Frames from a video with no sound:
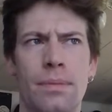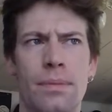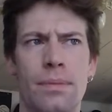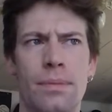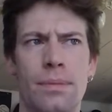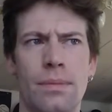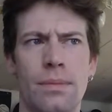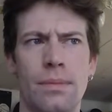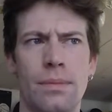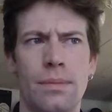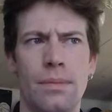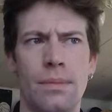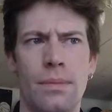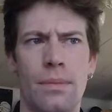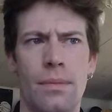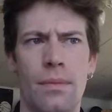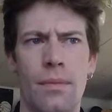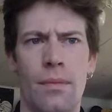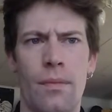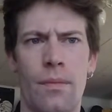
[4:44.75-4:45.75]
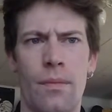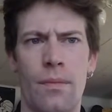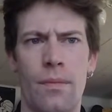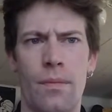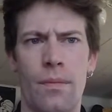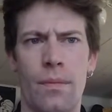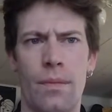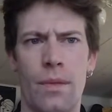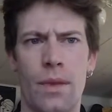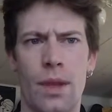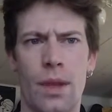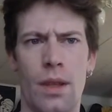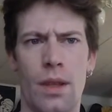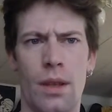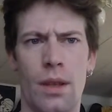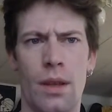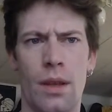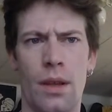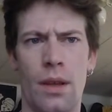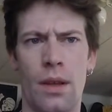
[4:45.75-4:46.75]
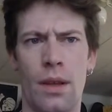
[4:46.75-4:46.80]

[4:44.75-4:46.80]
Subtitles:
(no one is talking)